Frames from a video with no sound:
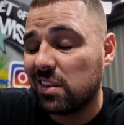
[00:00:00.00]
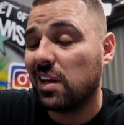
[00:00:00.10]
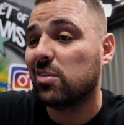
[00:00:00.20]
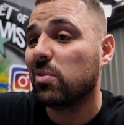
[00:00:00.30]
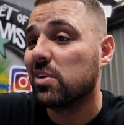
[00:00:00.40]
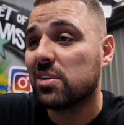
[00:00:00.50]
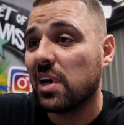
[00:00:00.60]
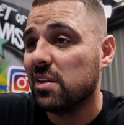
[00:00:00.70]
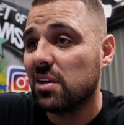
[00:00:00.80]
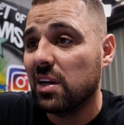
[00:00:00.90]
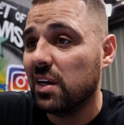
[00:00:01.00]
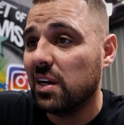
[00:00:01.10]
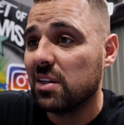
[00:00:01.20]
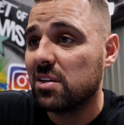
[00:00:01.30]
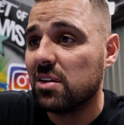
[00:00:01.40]
This one's getting
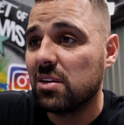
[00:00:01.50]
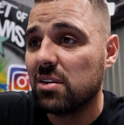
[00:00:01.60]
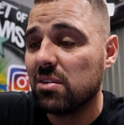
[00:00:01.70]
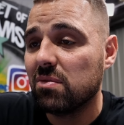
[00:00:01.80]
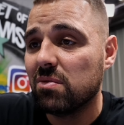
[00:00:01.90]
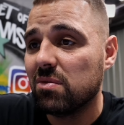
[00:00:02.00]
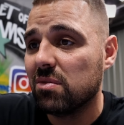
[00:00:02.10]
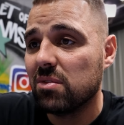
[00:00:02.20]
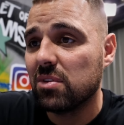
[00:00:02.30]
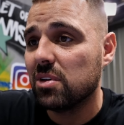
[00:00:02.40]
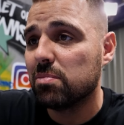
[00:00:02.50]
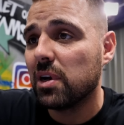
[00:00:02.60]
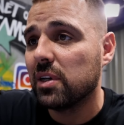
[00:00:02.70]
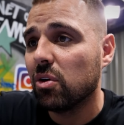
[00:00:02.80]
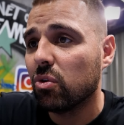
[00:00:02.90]
deleted. It's
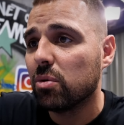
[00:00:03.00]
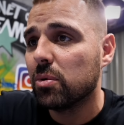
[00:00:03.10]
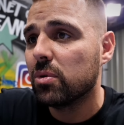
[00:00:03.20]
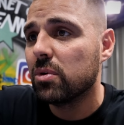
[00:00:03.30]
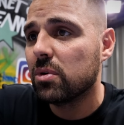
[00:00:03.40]
bloody horrible.